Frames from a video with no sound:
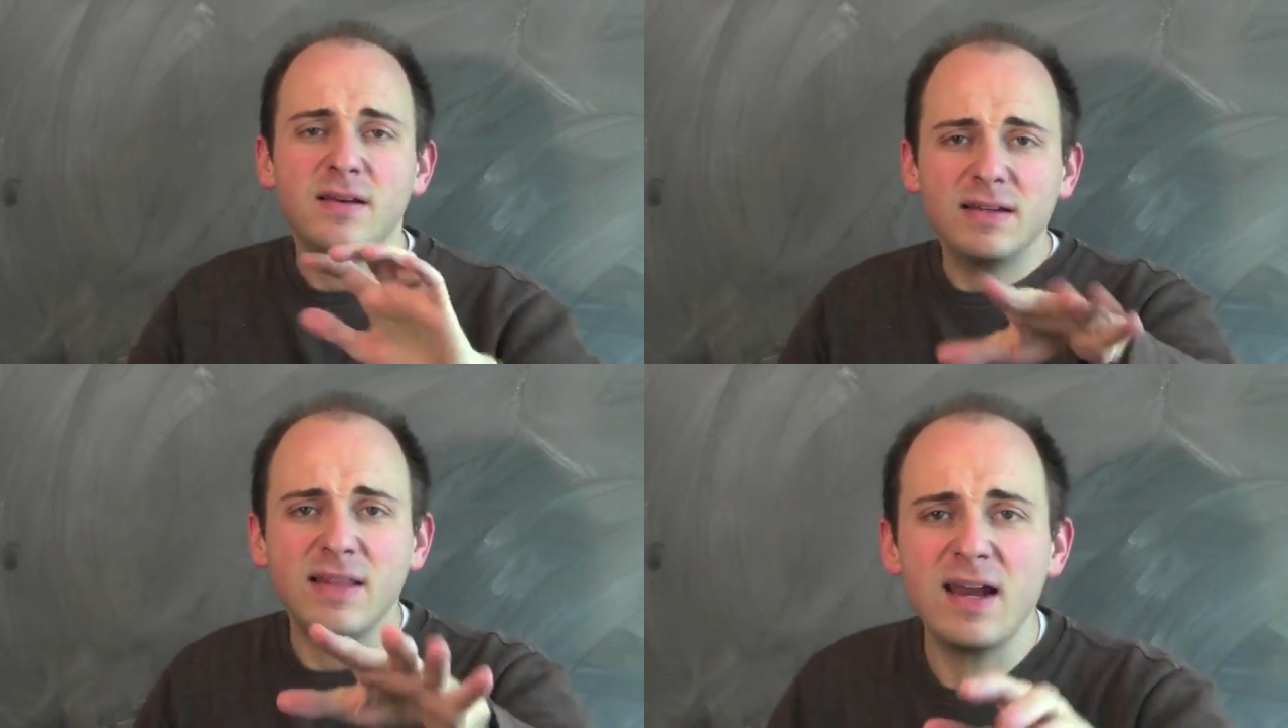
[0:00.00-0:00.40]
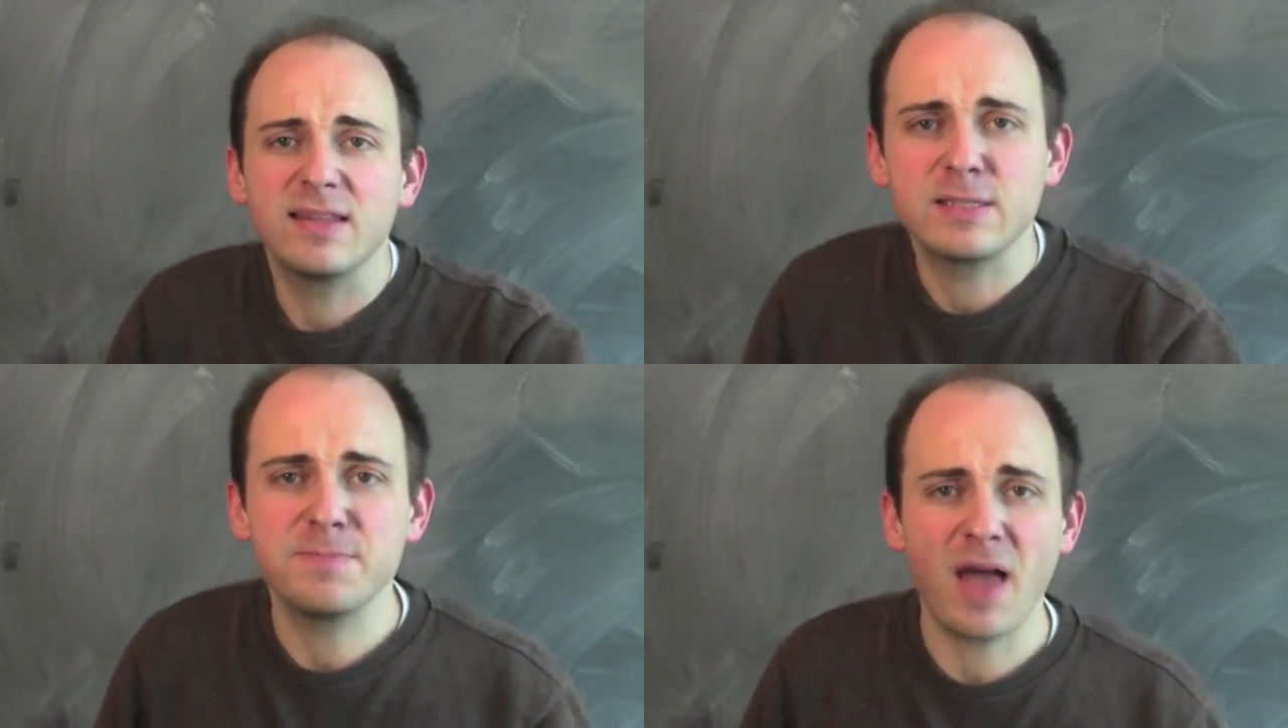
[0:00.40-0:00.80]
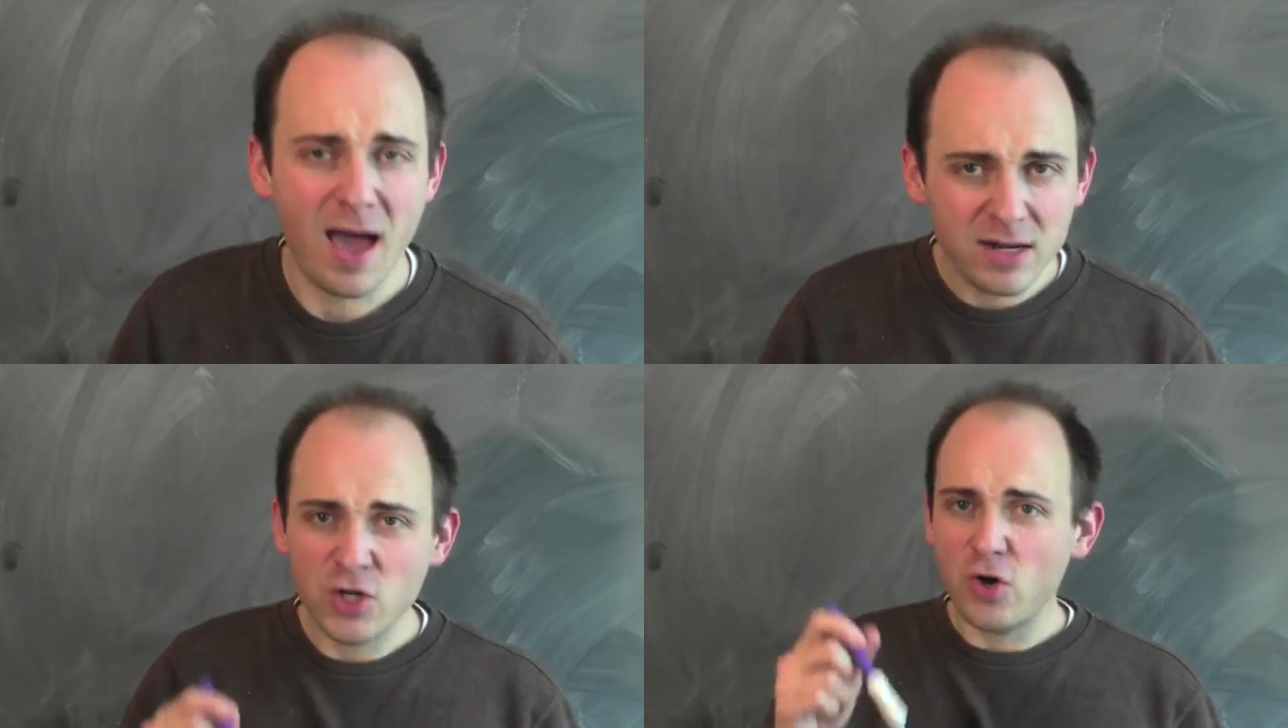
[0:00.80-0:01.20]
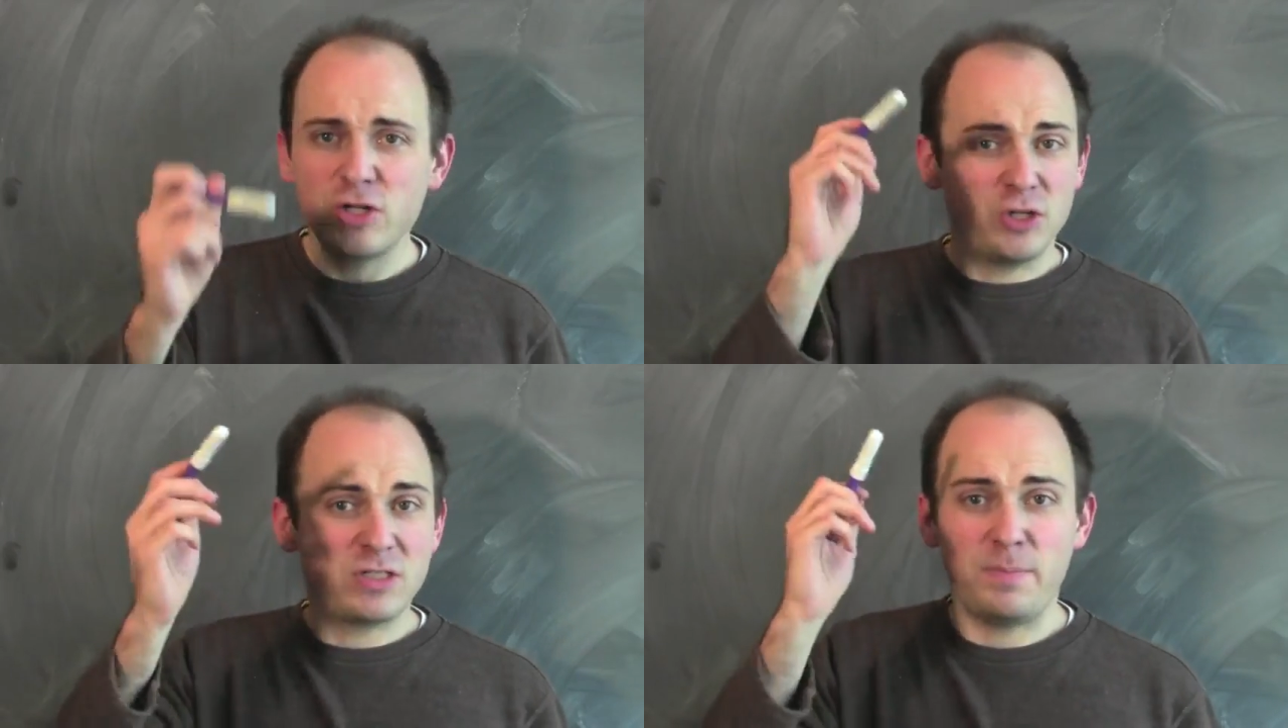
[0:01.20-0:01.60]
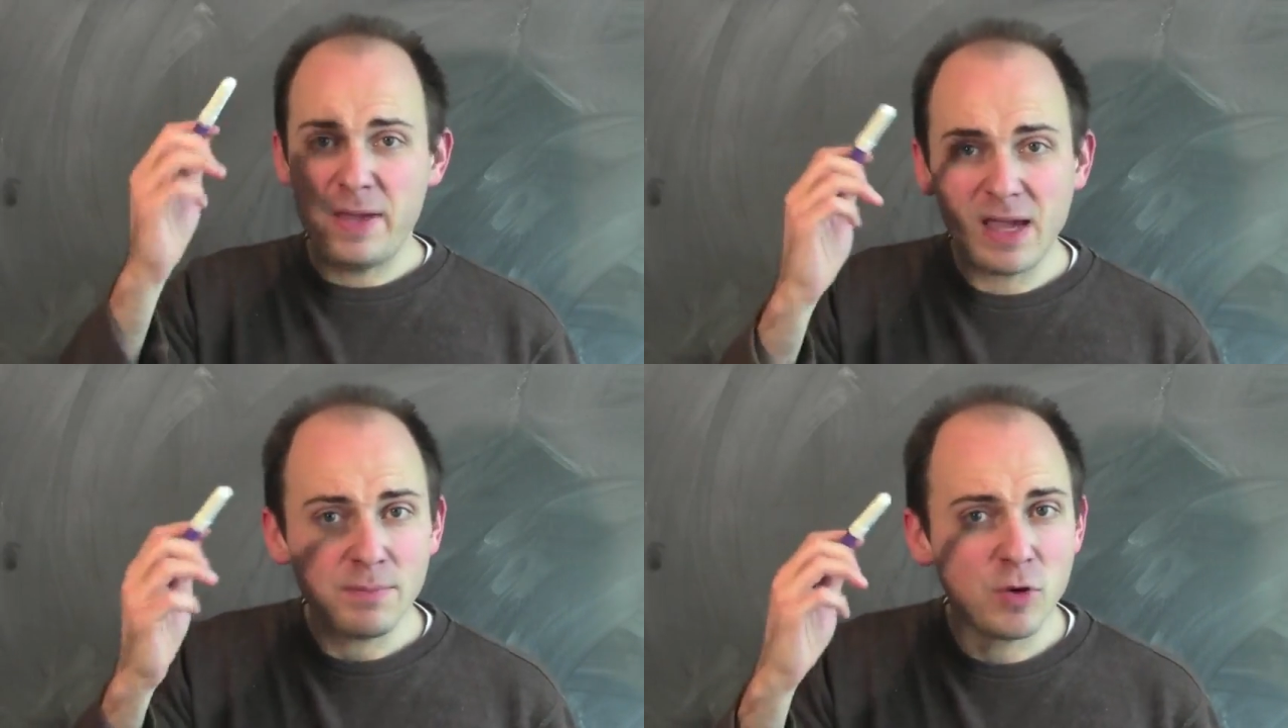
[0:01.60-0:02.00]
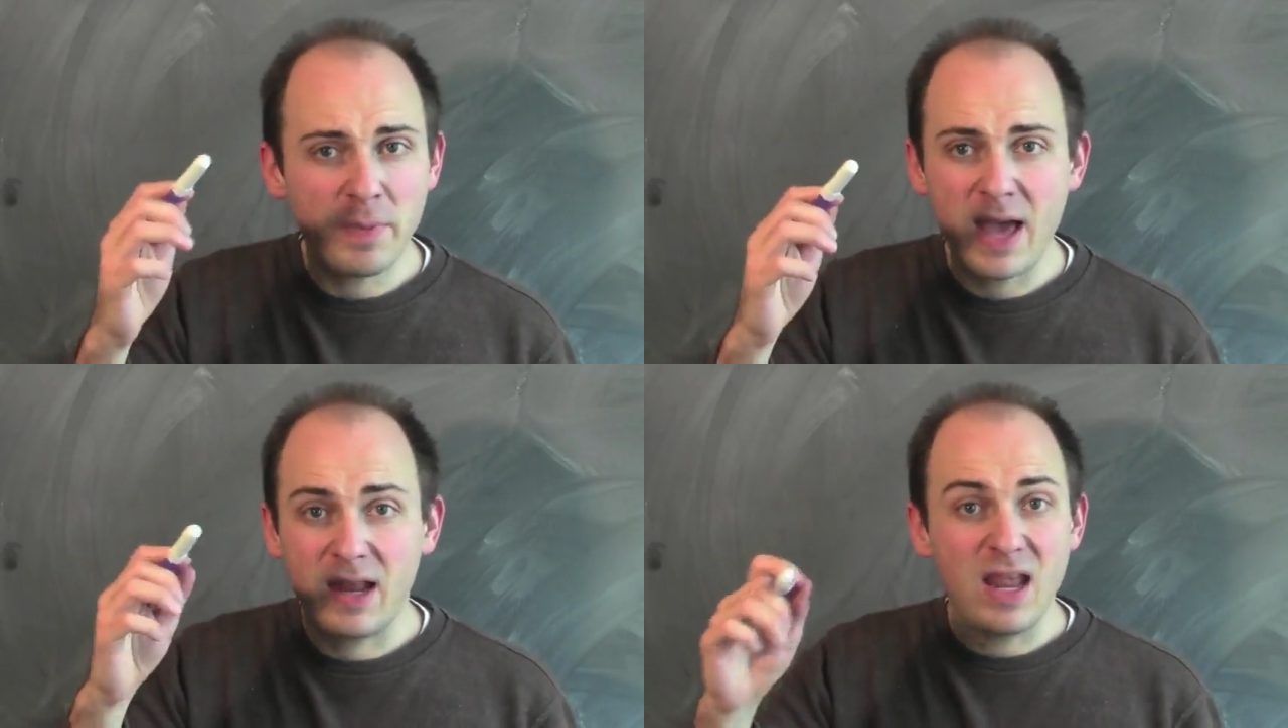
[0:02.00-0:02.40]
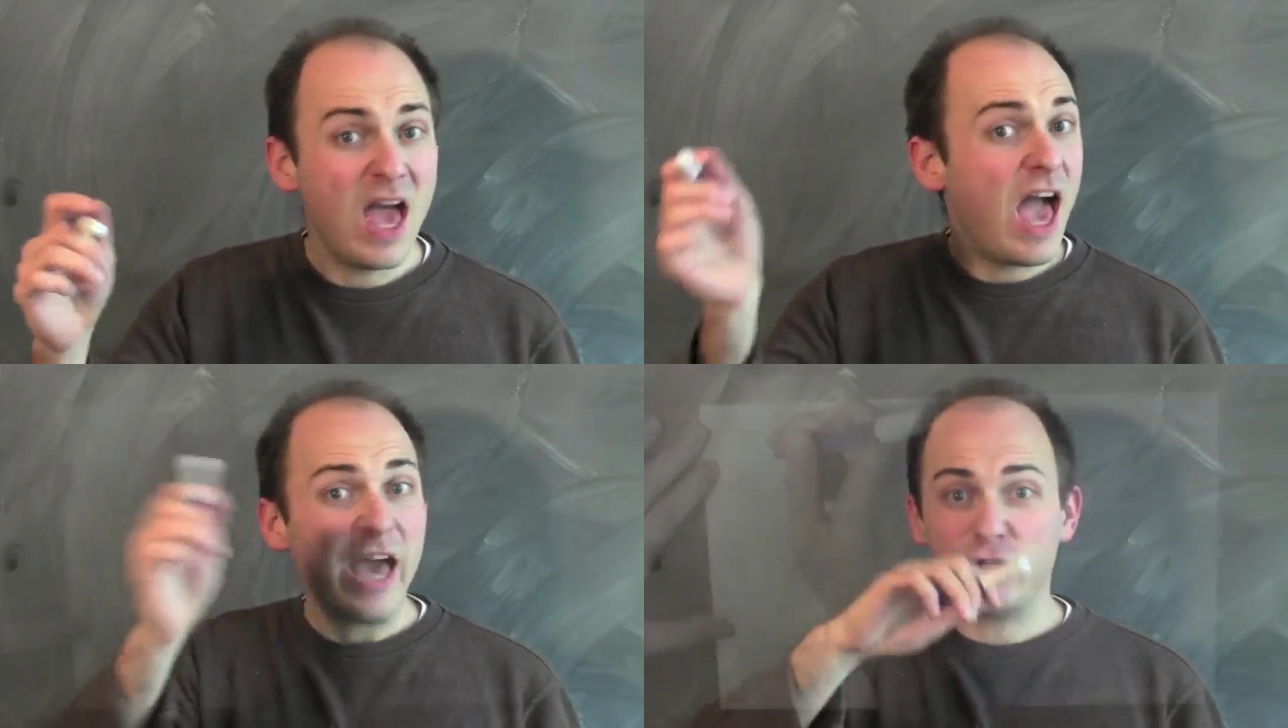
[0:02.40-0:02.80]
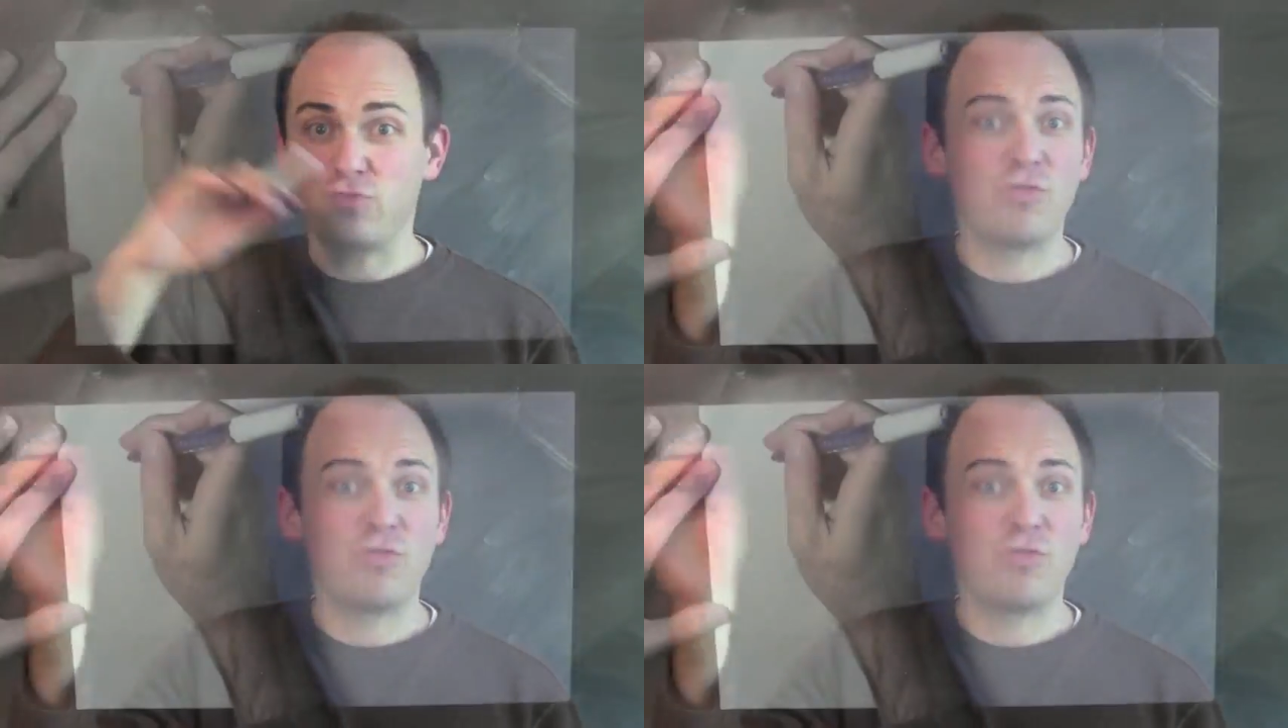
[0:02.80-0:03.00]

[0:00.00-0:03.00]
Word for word: In light of this, I'd encourage you just to pick up your pen and just